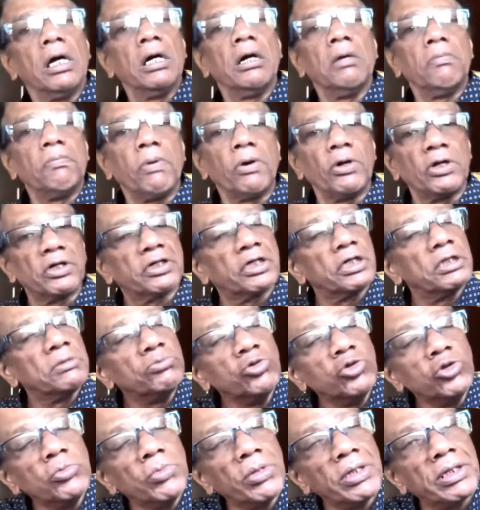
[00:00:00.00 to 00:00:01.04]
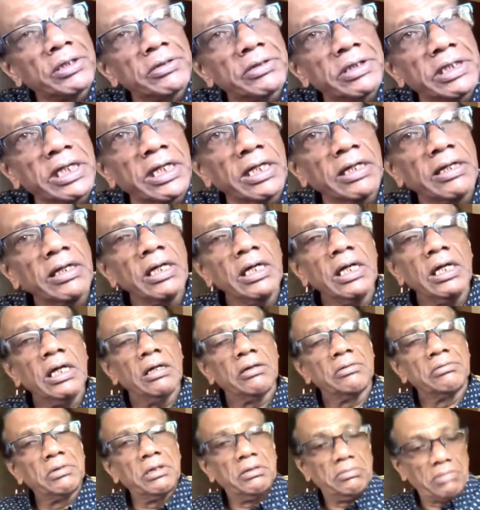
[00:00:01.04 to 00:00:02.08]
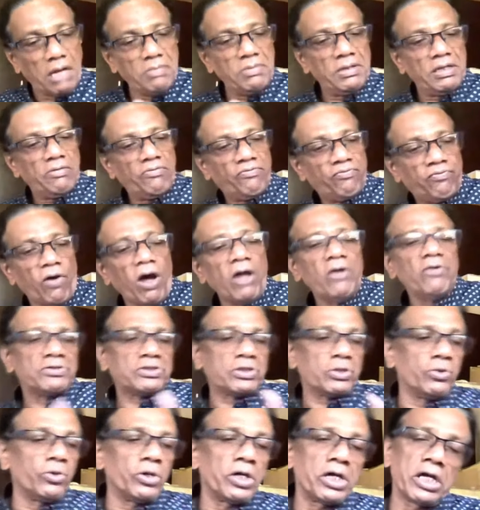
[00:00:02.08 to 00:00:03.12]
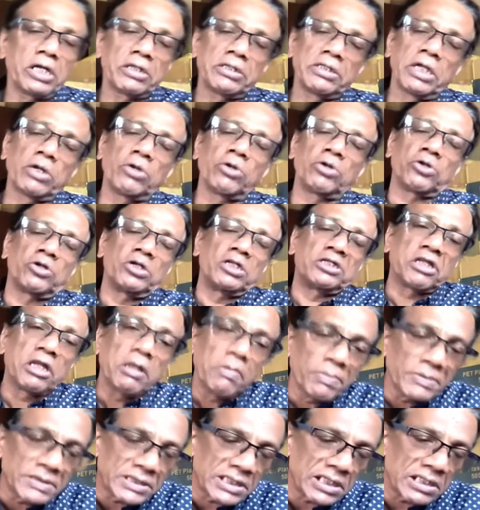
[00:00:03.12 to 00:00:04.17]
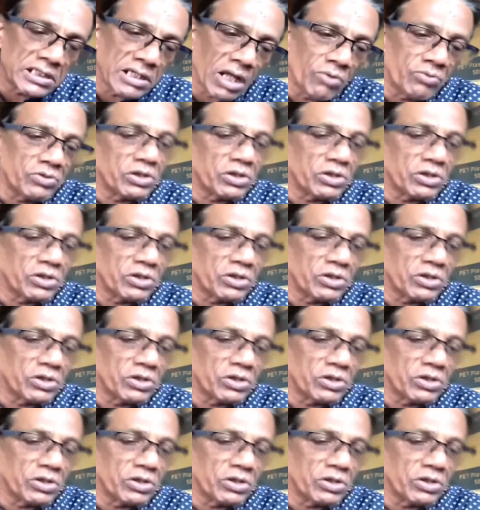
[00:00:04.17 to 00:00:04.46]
Uh, political movement, they, I mean, five years ago, they got on three percent,